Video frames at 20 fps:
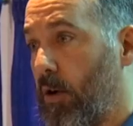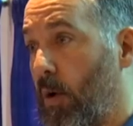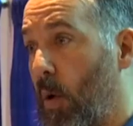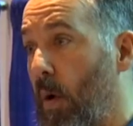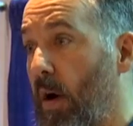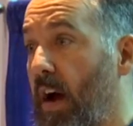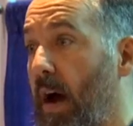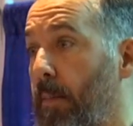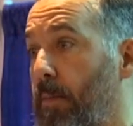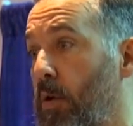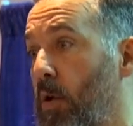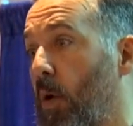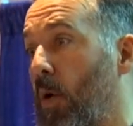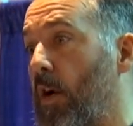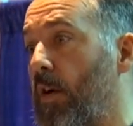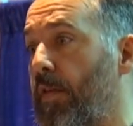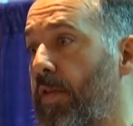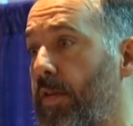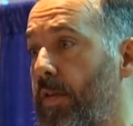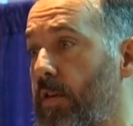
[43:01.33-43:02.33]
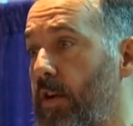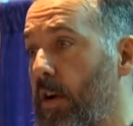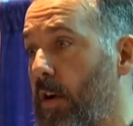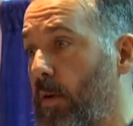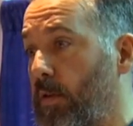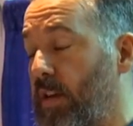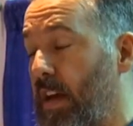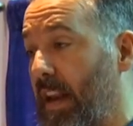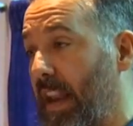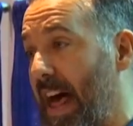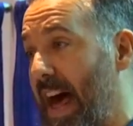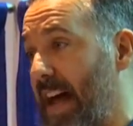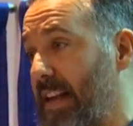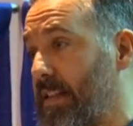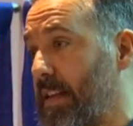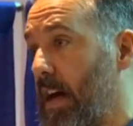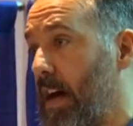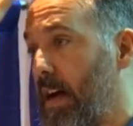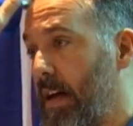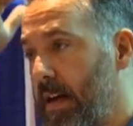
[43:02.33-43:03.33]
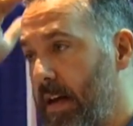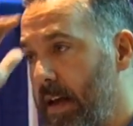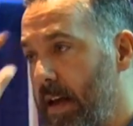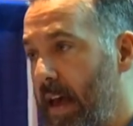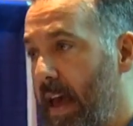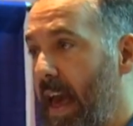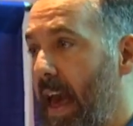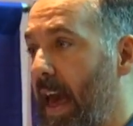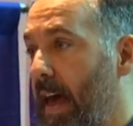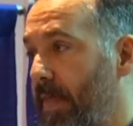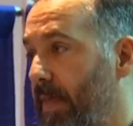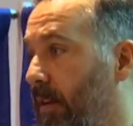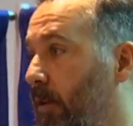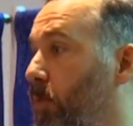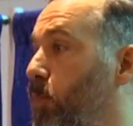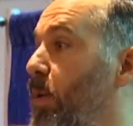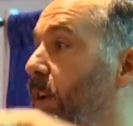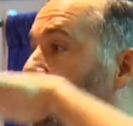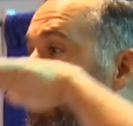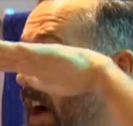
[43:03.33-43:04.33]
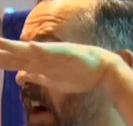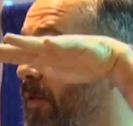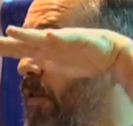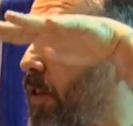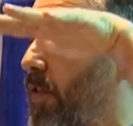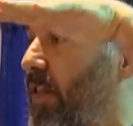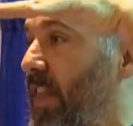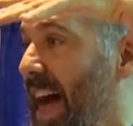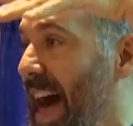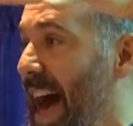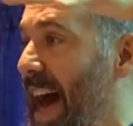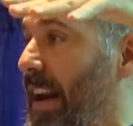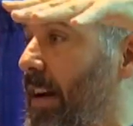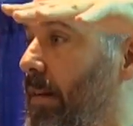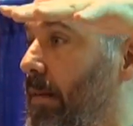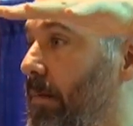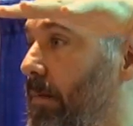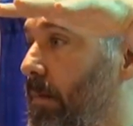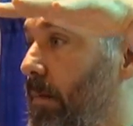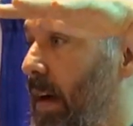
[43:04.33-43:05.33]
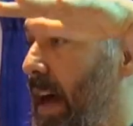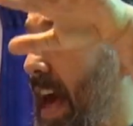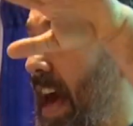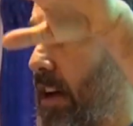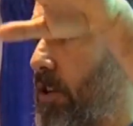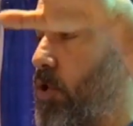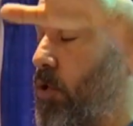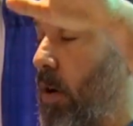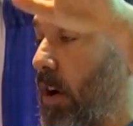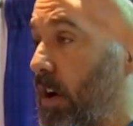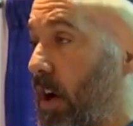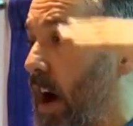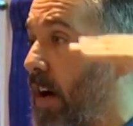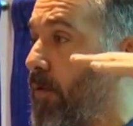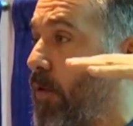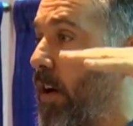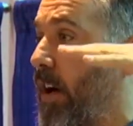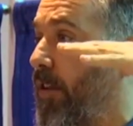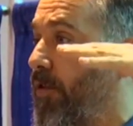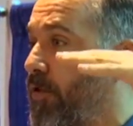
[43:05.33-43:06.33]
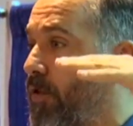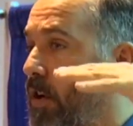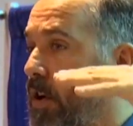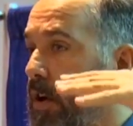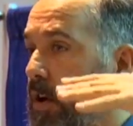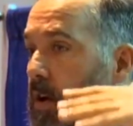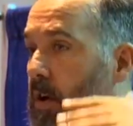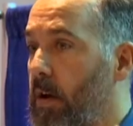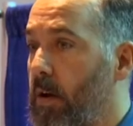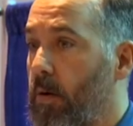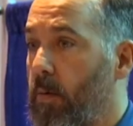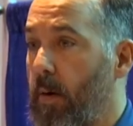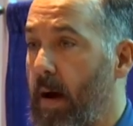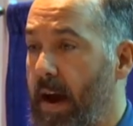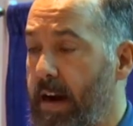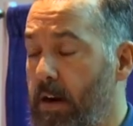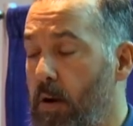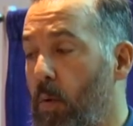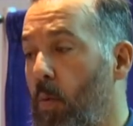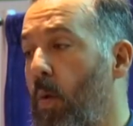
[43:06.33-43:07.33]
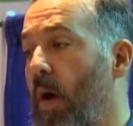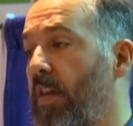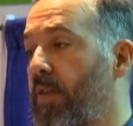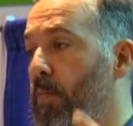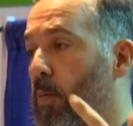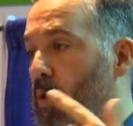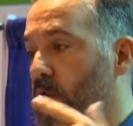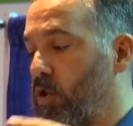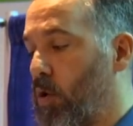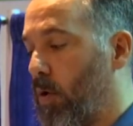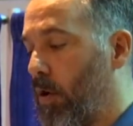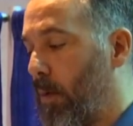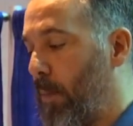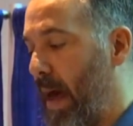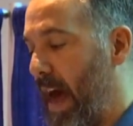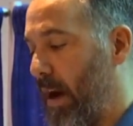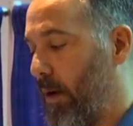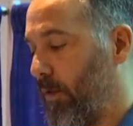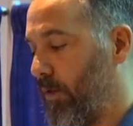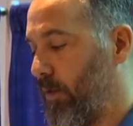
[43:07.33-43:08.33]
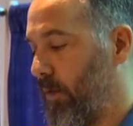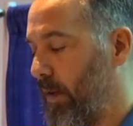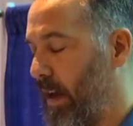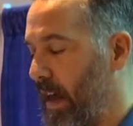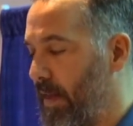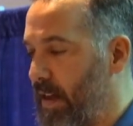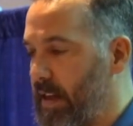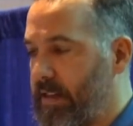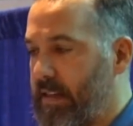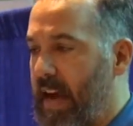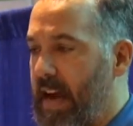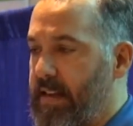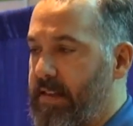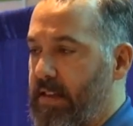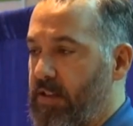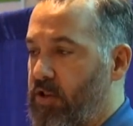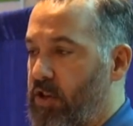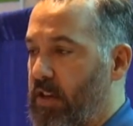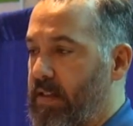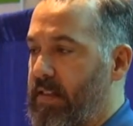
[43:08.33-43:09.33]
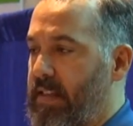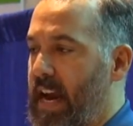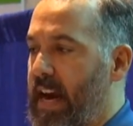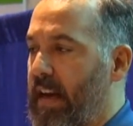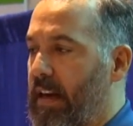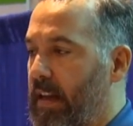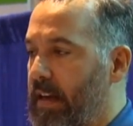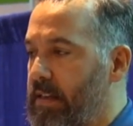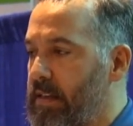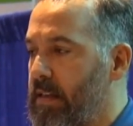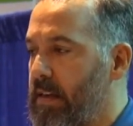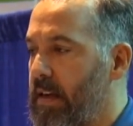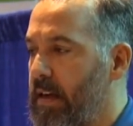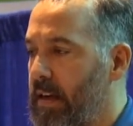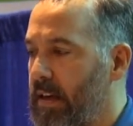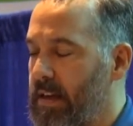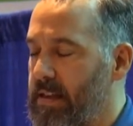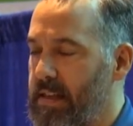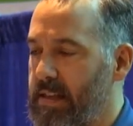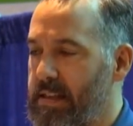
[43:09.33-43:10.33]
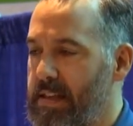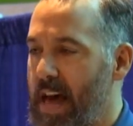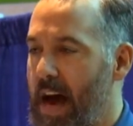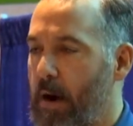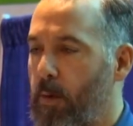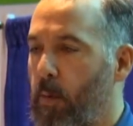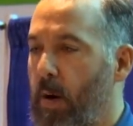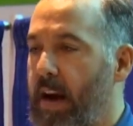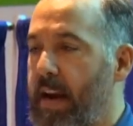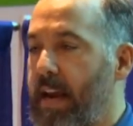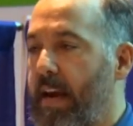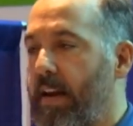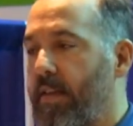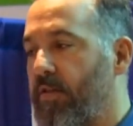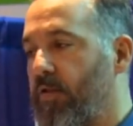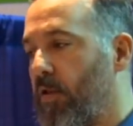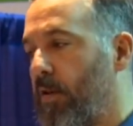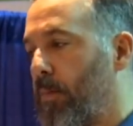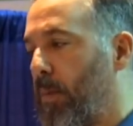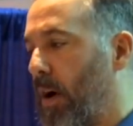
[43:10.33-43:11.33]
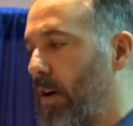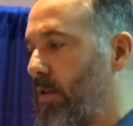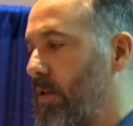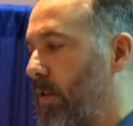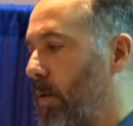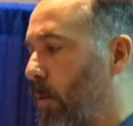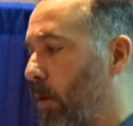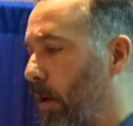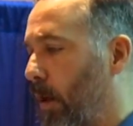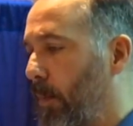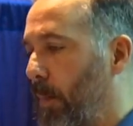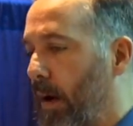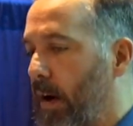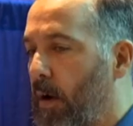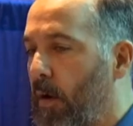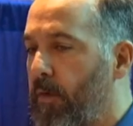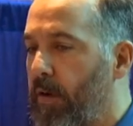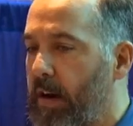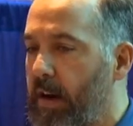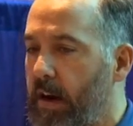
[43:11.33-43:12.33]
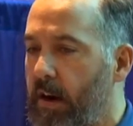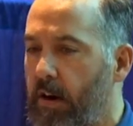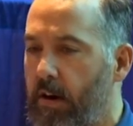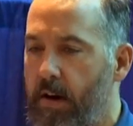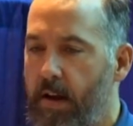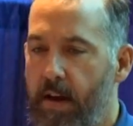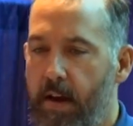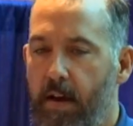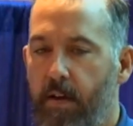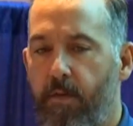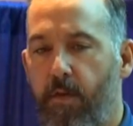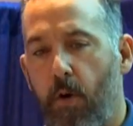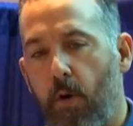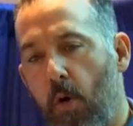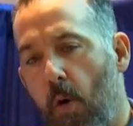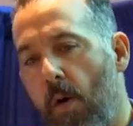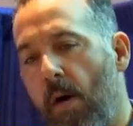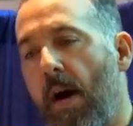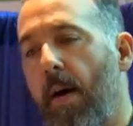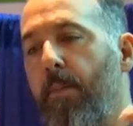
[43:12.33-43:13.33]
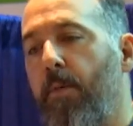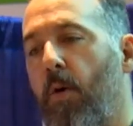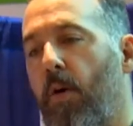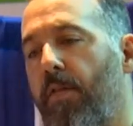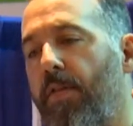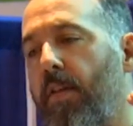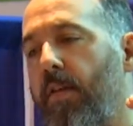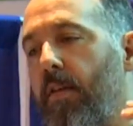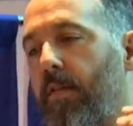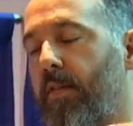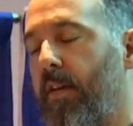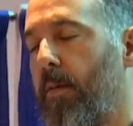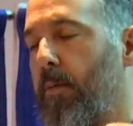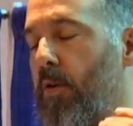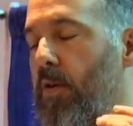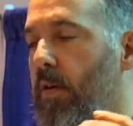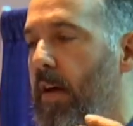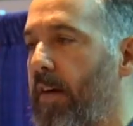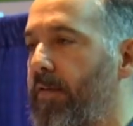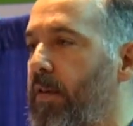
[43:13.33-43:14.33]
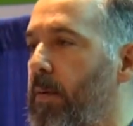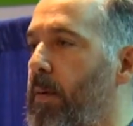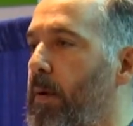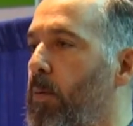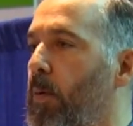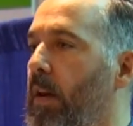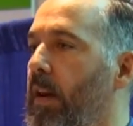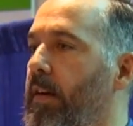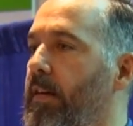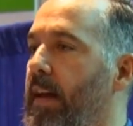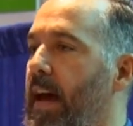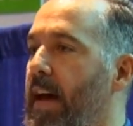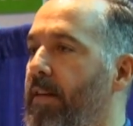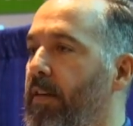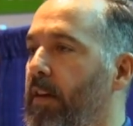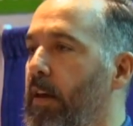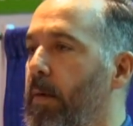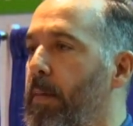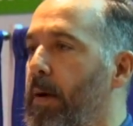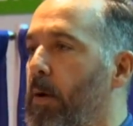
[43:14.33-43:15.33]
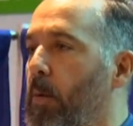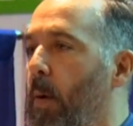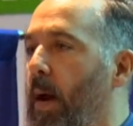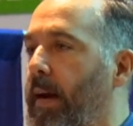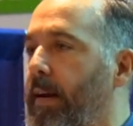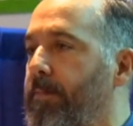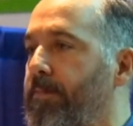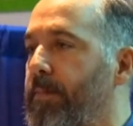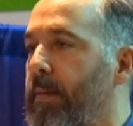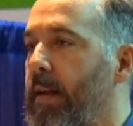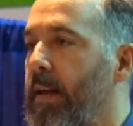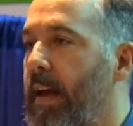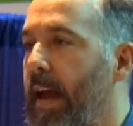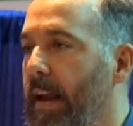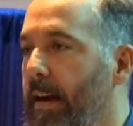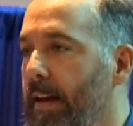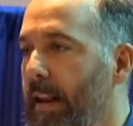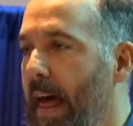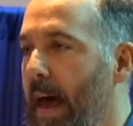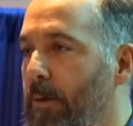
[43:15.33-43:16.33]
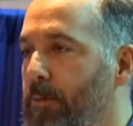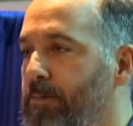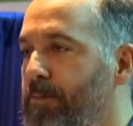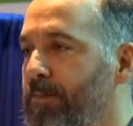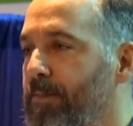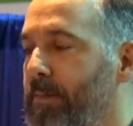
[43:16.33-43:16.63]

going up north, you know, to Alaska. And we covered that extra coverage, right, with more solar panels. In this case, it's just stainless because it's not raining in certain parts of the world. But over here, if you're going up north in the summer, you have to be willing to have a little bit of rain and cloud.